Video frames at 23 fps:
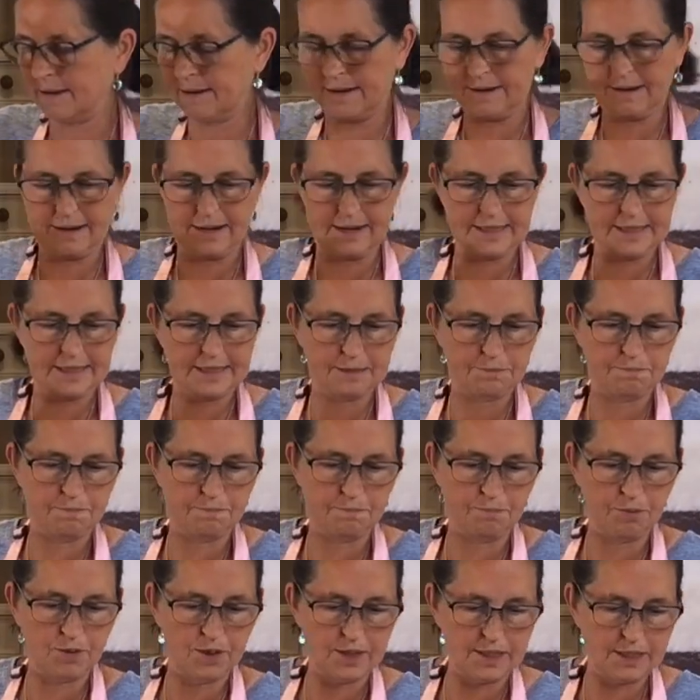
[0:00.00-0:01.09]
Let's
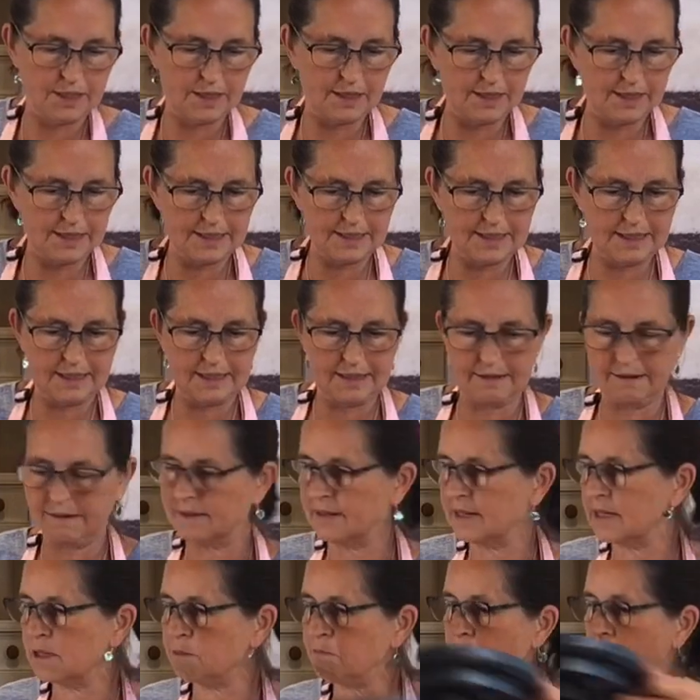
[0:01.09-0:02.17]
put this here. I'll
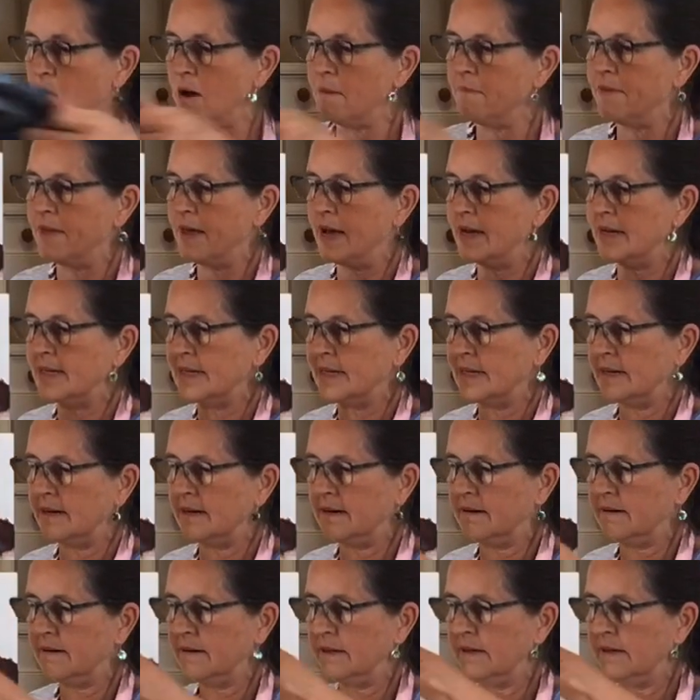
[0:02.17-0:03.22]
just pop that here.